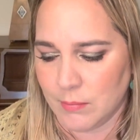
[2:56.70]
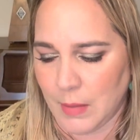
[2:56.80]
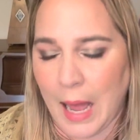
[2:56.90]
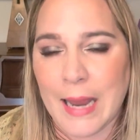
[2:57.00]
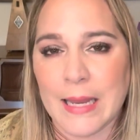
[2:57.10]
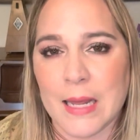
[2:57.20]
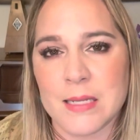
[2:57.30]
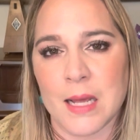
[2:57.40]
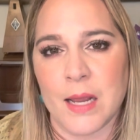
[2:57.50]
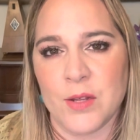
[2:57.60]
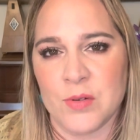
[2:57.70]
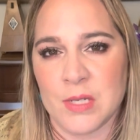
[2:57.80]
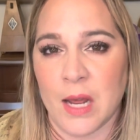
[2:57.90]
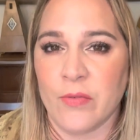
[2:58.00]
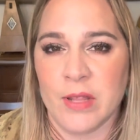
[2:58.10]
I guess I used
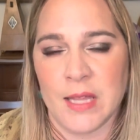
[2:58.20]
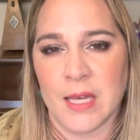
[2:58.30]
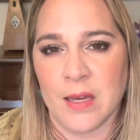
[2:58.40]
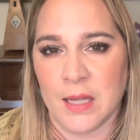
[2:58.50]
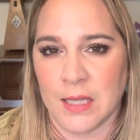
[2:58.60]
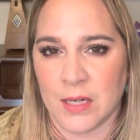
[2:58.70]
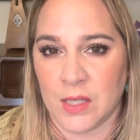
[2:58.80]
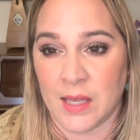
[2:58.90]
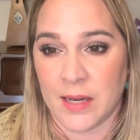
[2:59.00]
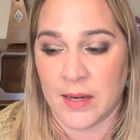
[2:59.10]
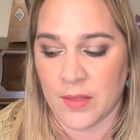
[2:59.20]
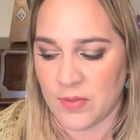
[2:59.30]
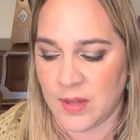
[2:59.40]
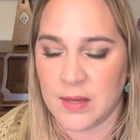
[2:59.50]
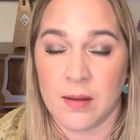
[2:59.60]
everything a little and nothing